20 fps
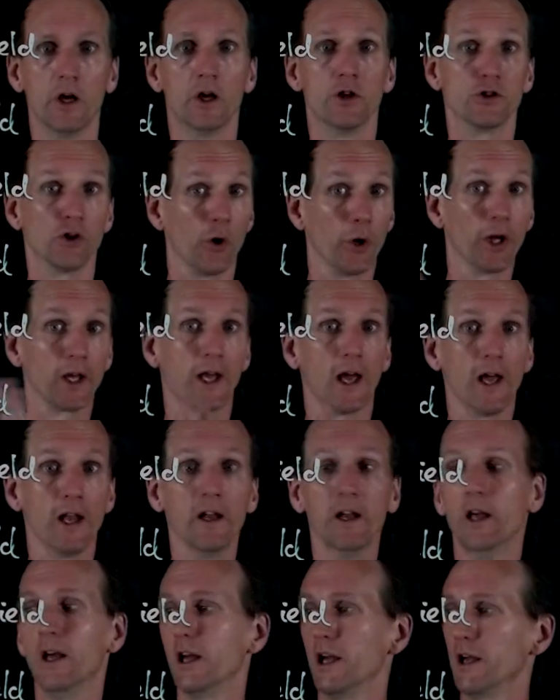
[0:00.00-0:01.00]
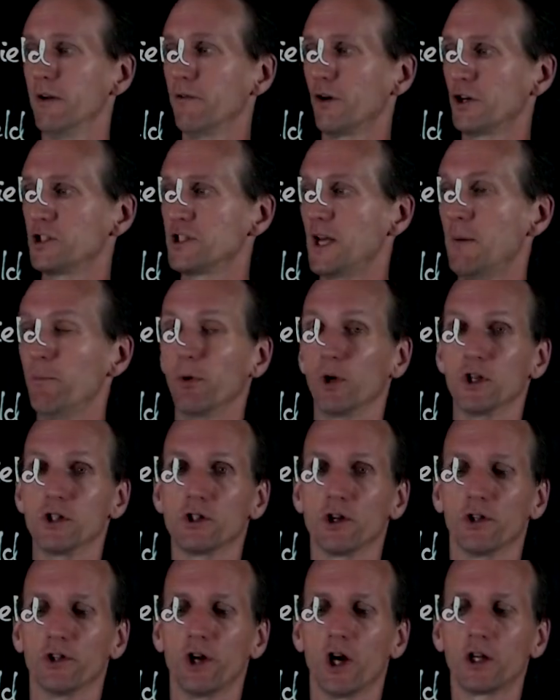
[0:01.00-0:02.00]
So, and again, if our sample is
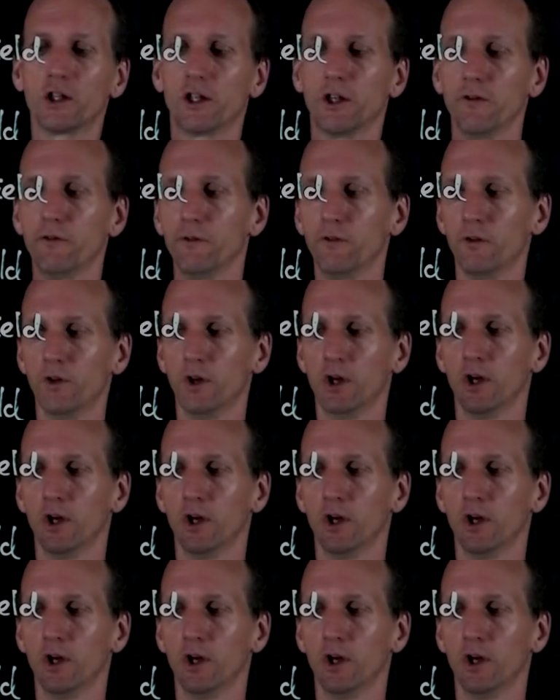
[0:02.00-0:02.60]
conductive,